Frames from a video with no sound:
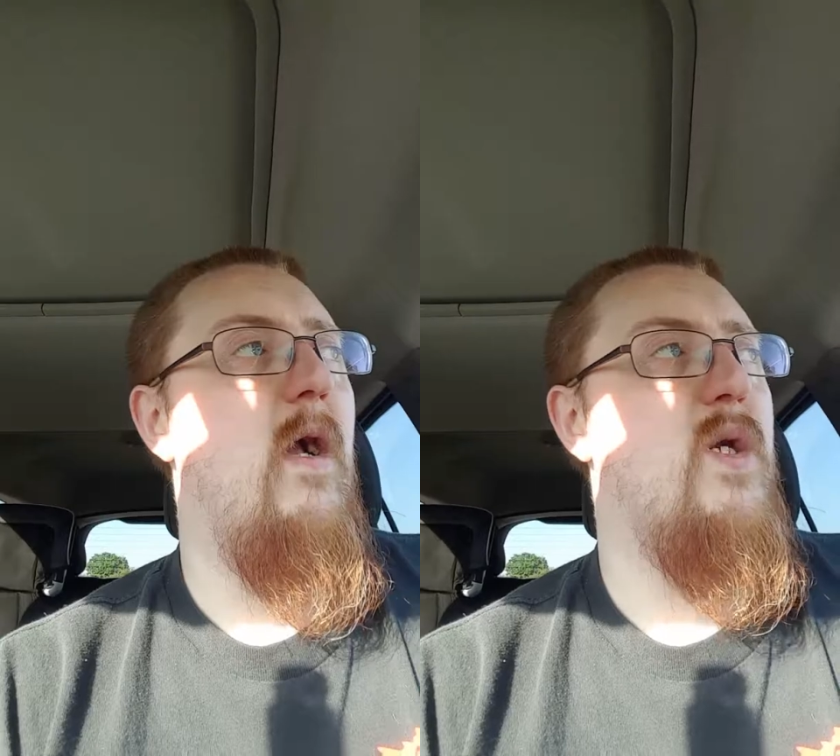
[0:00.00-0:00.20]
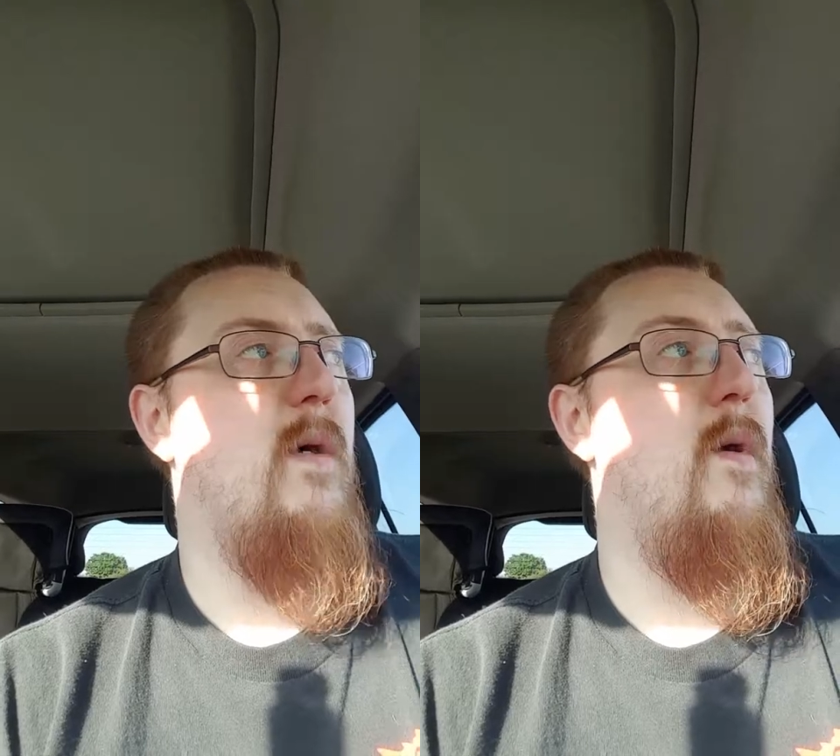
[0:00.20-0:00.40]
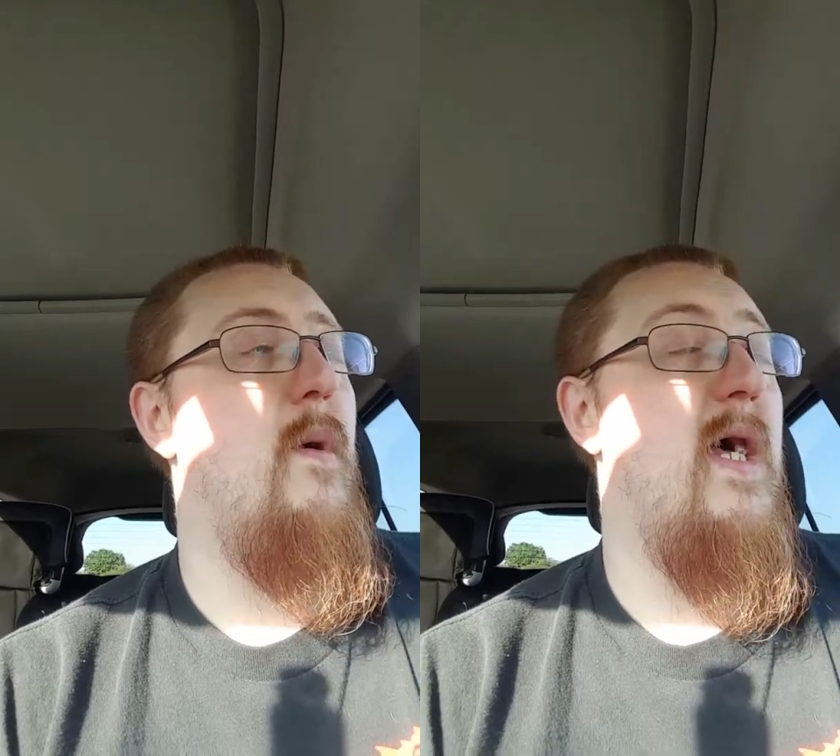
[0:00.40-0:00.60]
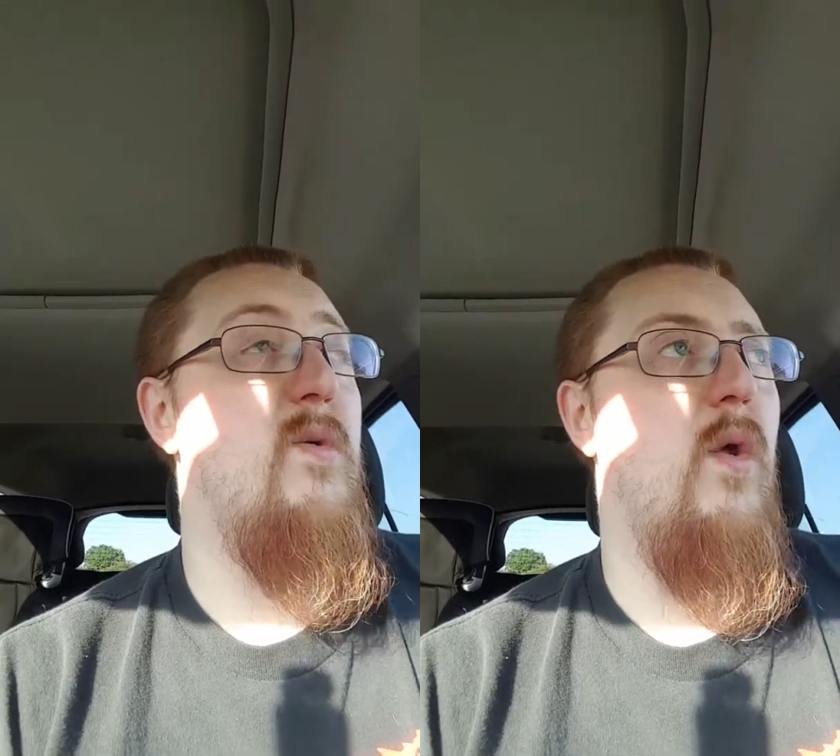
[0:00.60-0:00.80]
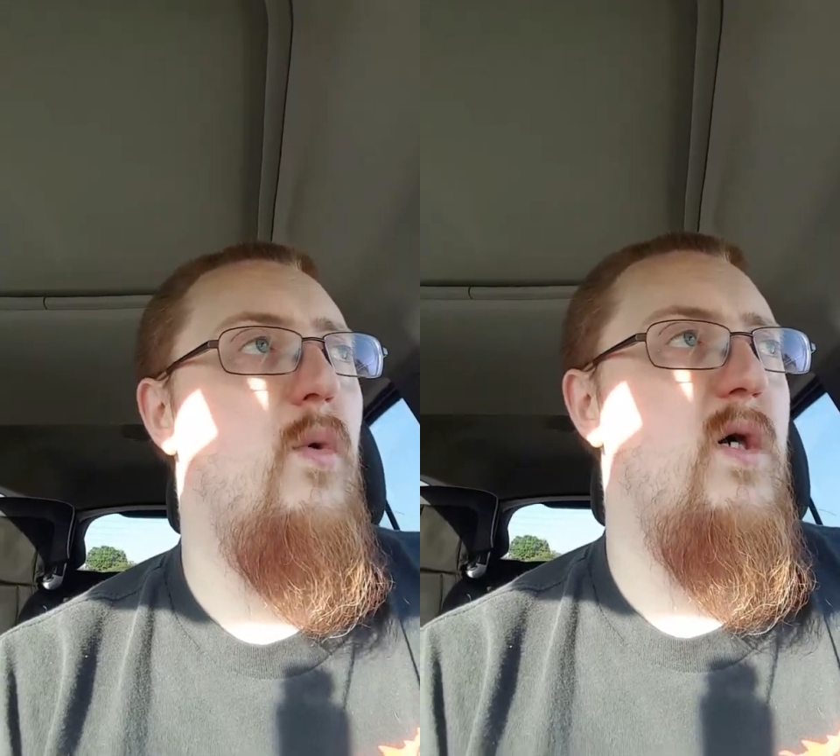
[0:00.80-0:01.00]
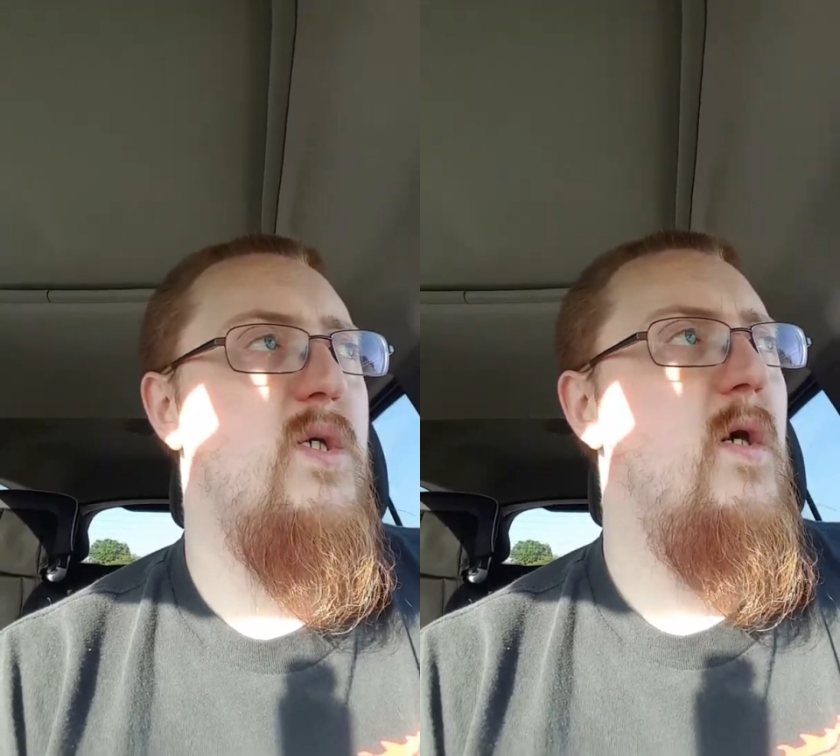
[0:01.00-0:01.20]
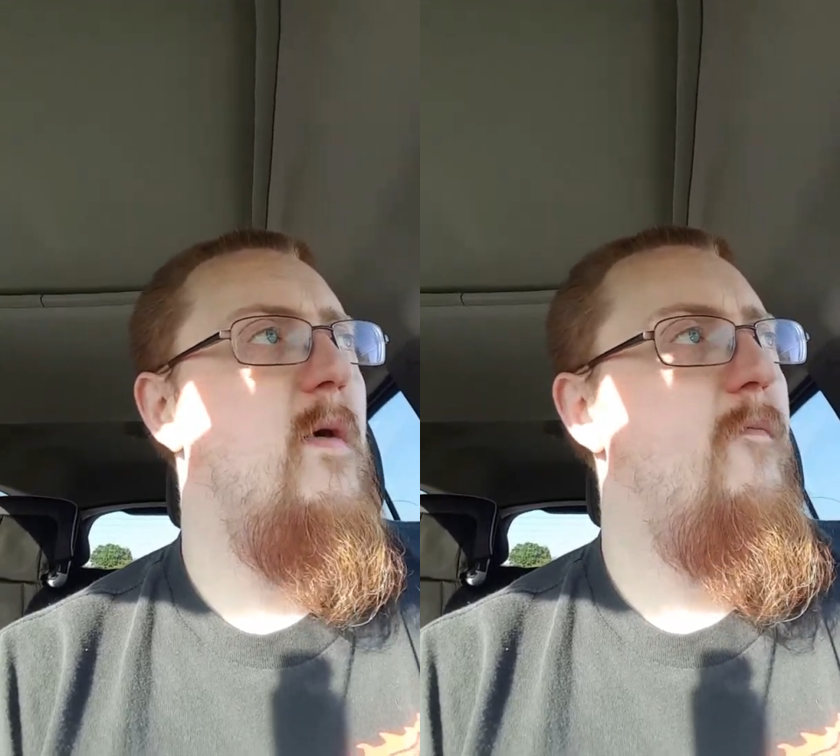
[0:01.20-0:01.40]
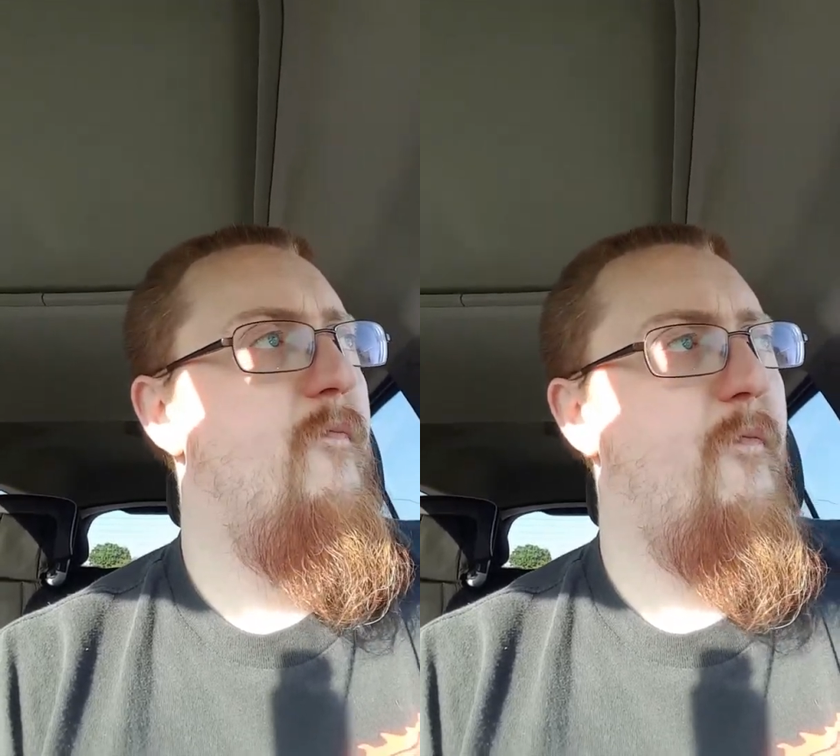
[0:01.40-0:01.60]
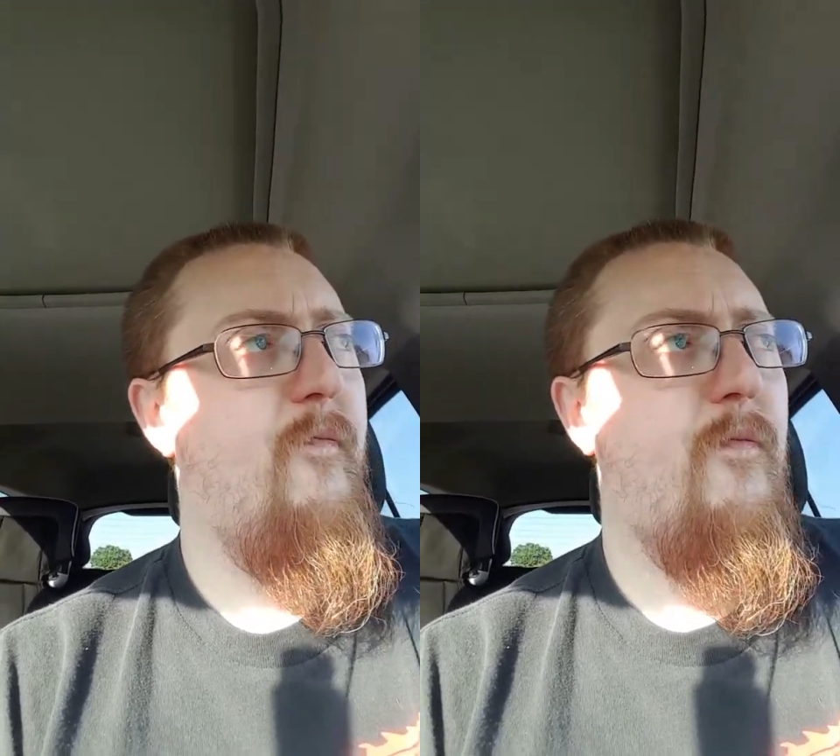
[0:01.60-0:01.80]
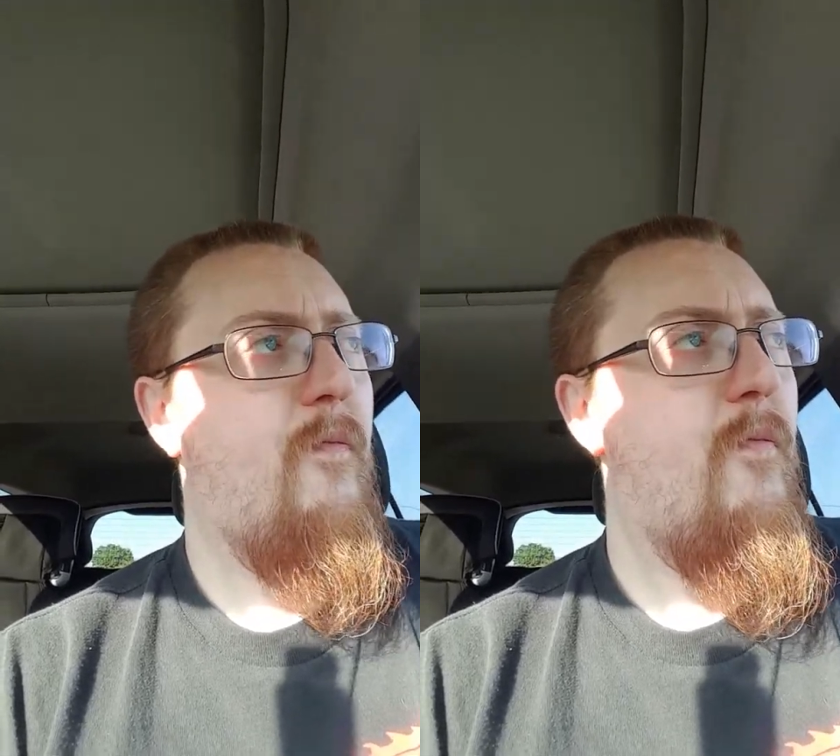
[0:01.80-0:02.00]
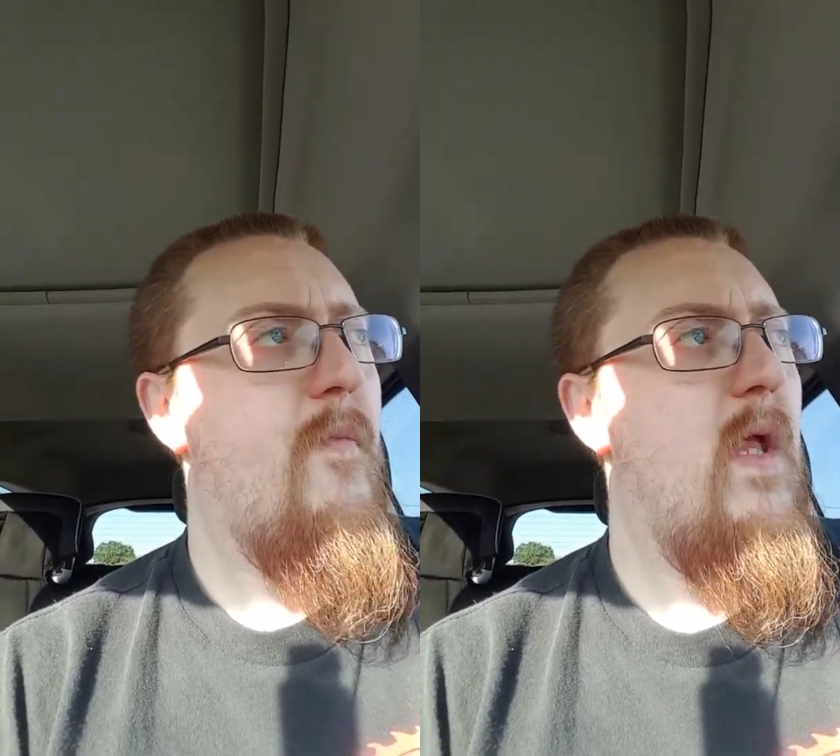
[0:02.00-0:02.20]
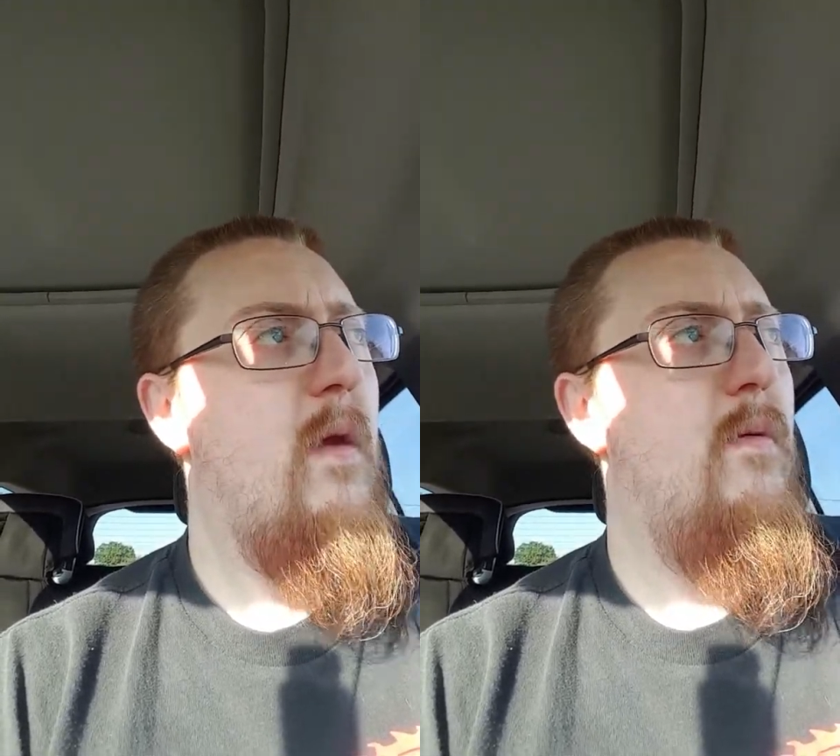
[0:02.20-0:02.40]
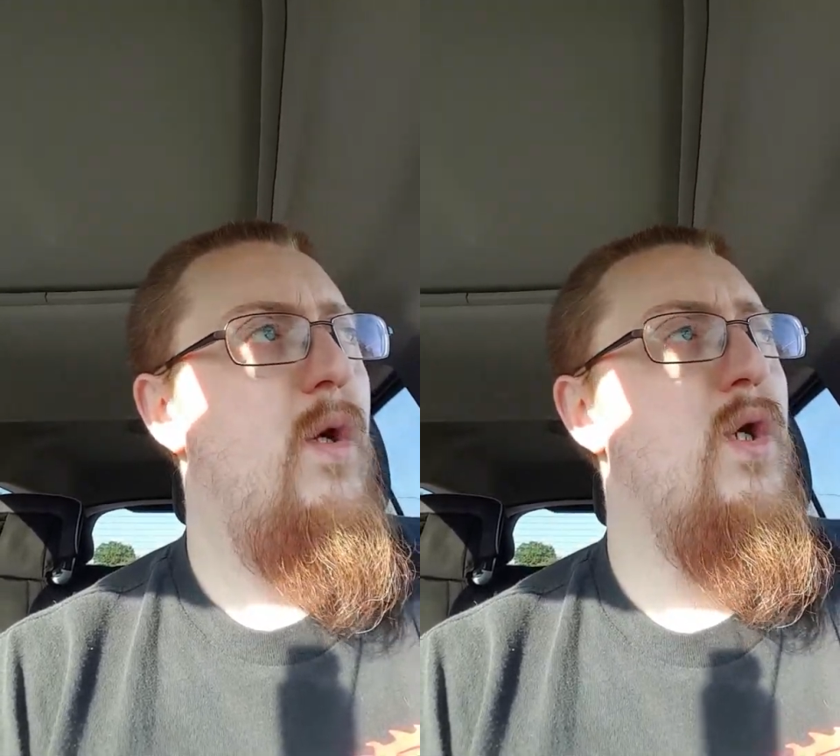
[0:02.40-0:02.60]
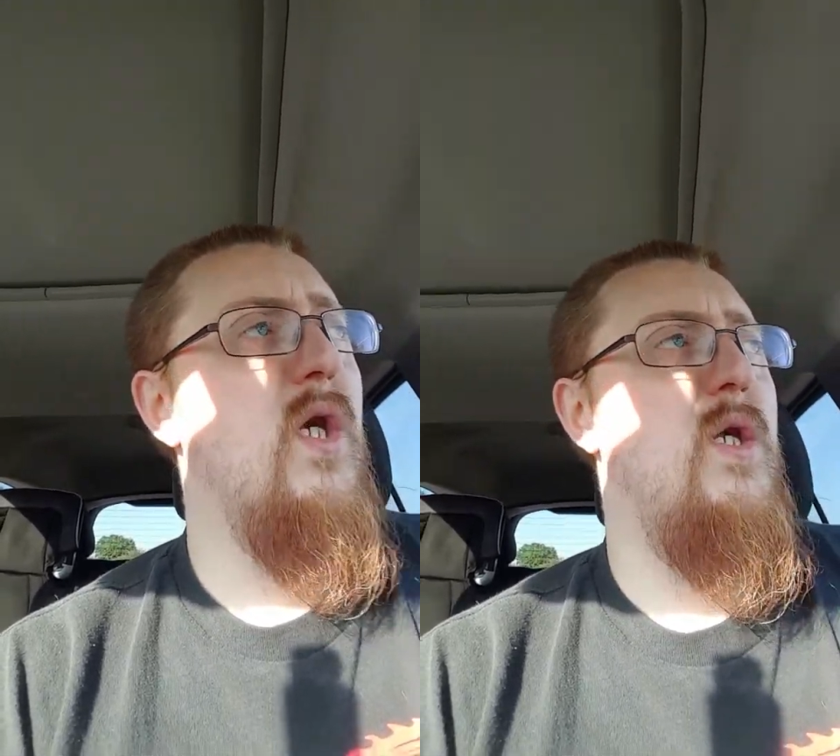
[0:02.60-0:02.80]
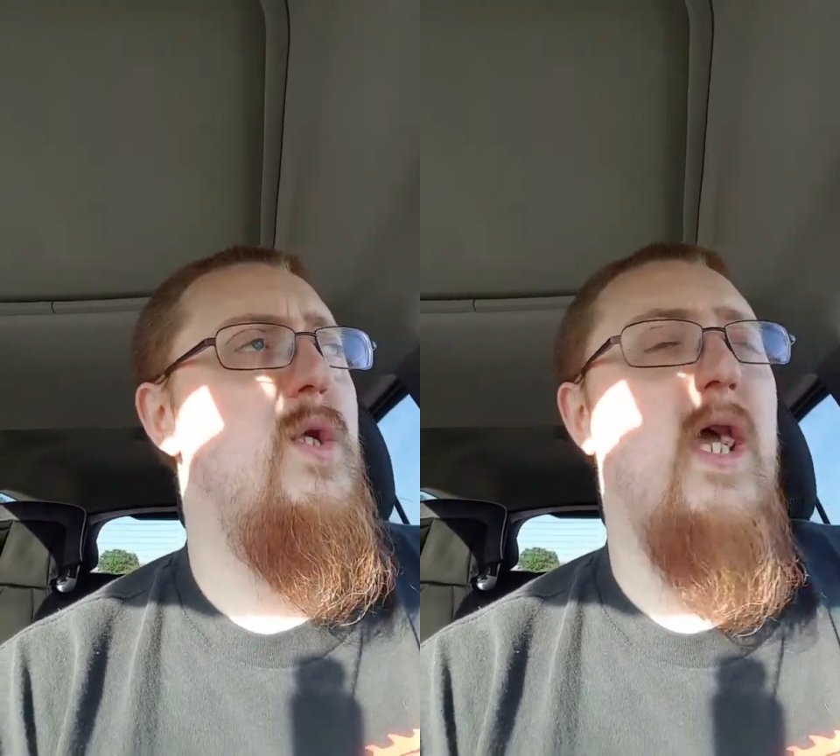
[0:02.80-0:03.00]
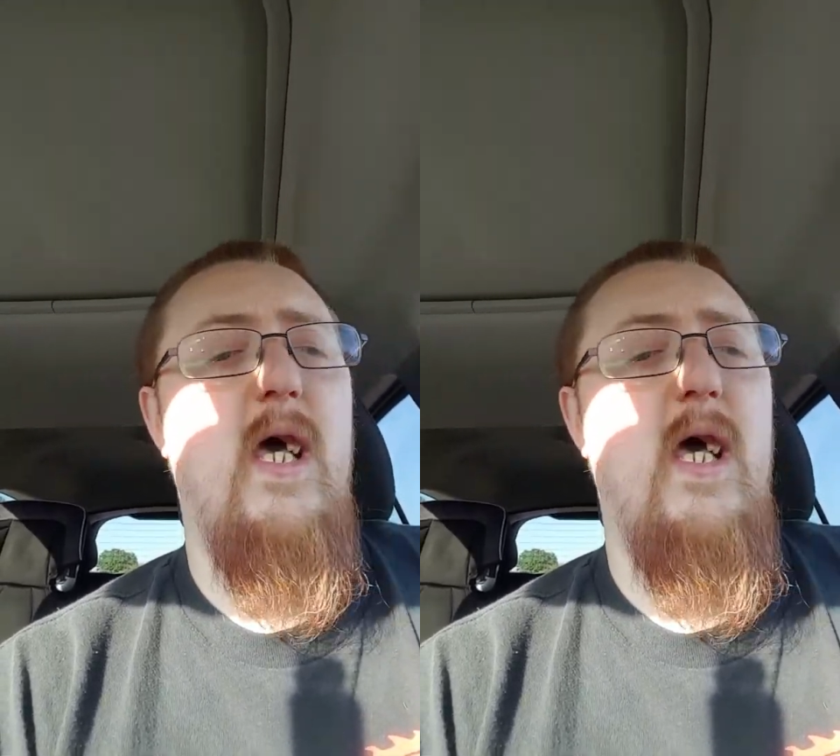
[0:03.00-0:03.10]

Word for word: or something. Maybe that's what it was. Usually it's they